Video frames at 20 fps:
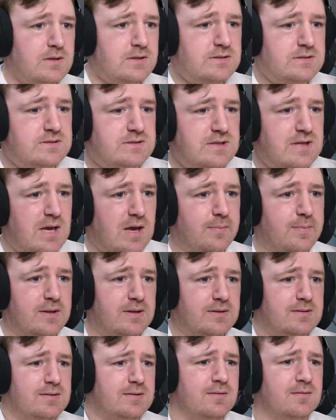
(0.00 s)

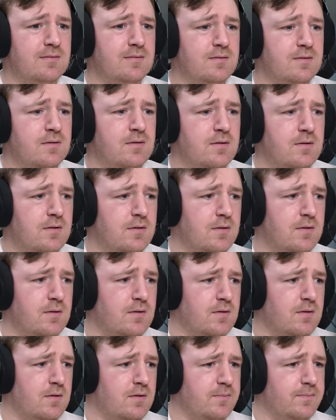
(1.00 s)
Zabit.
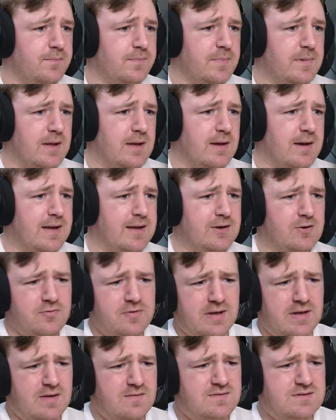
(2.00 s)
Yeah, I
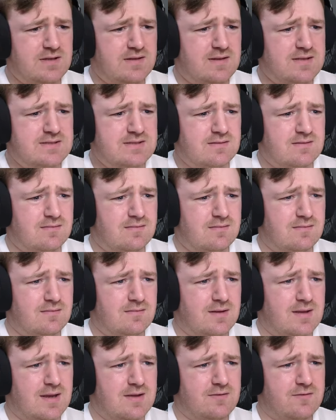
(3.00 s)
don't think I've seen this
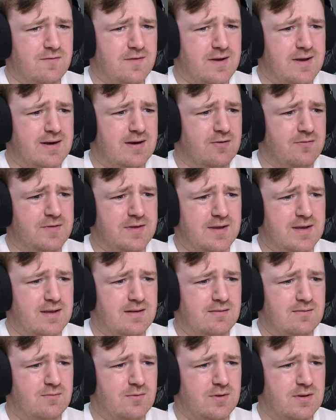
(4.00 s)
guy fight. I don't think
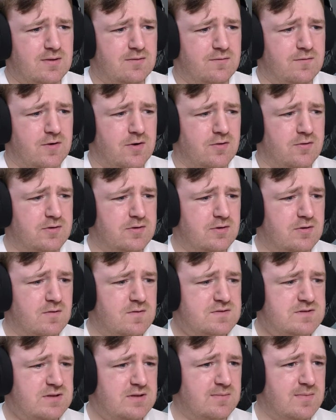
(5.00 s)
I really followed
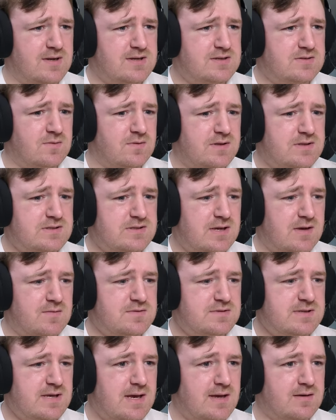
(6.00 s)
UFC much when this guy
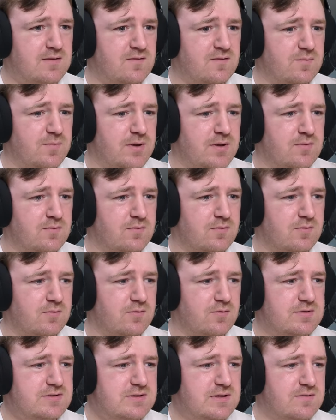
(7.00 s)
was elected, but
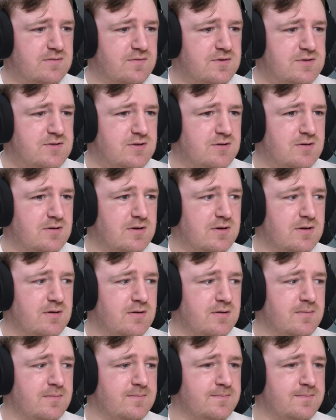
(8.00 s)
we'll see for sure here.